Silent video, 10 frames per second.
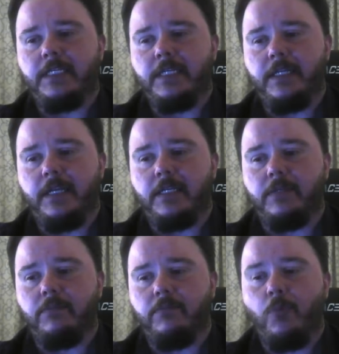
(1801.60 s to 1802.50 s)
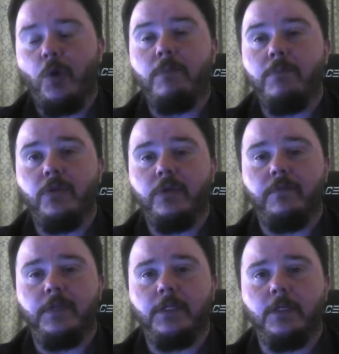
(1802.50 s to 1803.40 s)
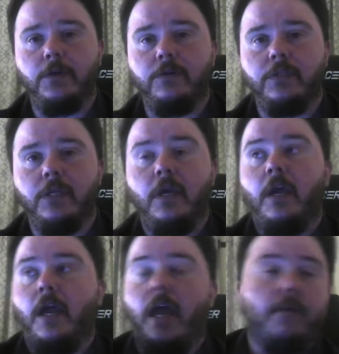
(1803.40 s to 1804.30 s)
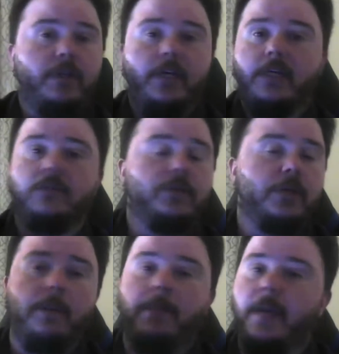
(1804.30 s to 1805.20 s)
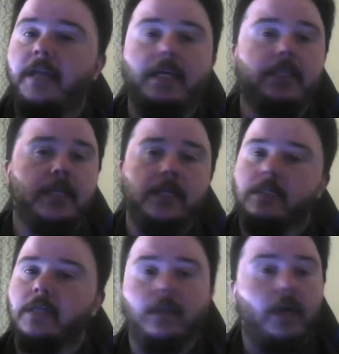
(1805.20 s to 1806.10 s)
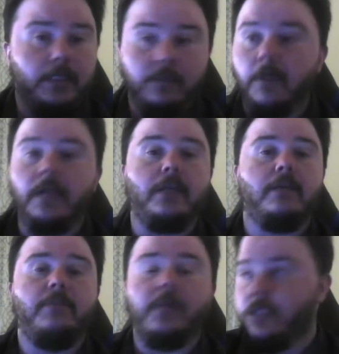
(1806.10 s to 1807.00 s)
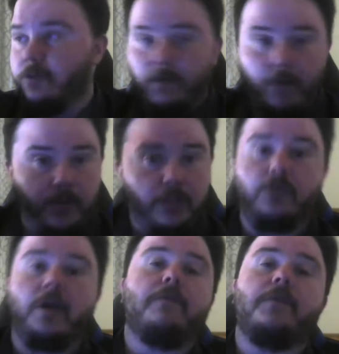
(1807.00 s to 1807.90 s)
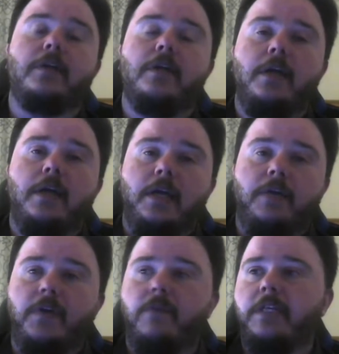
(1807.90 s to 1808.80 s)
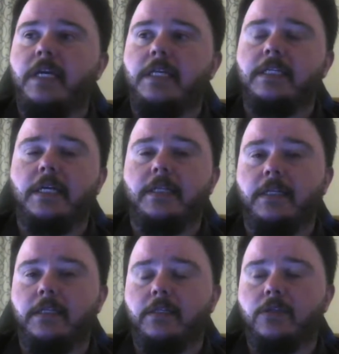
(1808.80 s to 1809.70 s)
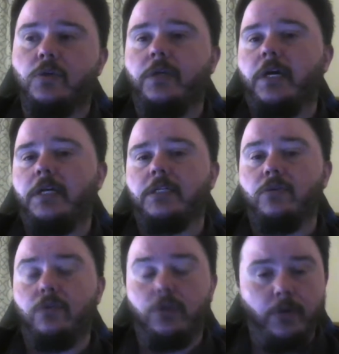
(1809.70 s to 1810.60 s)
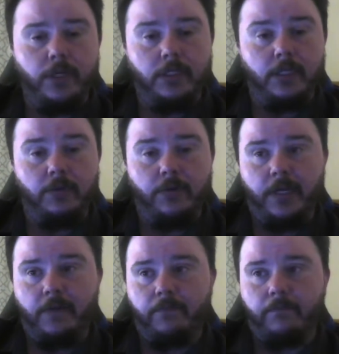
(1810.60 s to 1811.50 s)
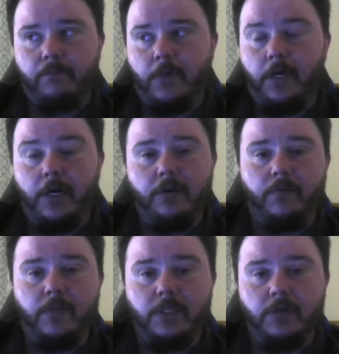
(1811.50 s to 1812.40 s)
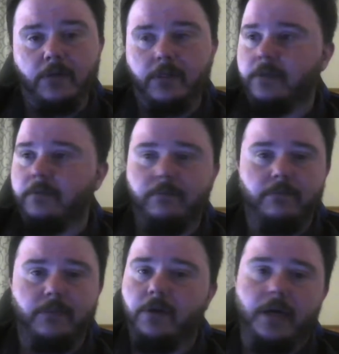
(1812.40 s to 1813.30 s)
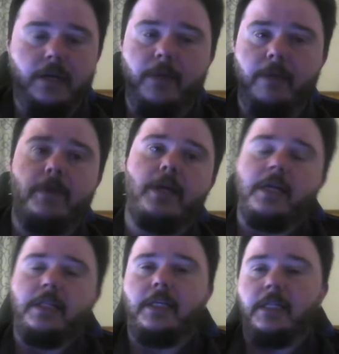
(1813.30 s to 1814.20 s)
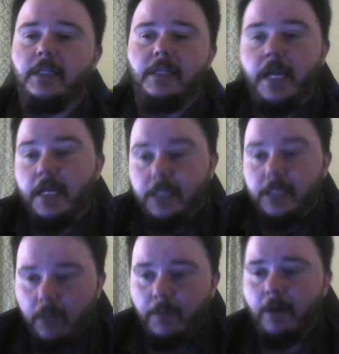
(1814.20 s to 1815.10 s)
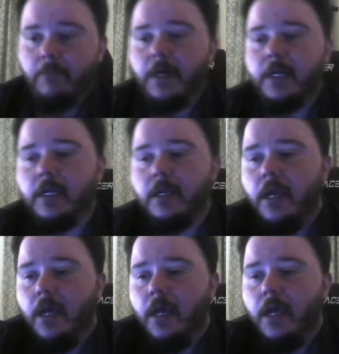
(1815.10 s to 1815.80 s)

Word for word: site that has one million visitors, advertisers are going to pay that dating site lots of money because you have all this traffic. If you have a dating site that's scrutinizing who joins and they only have 100 visitors, they're not going to make money. At the end of the day, it's all about money.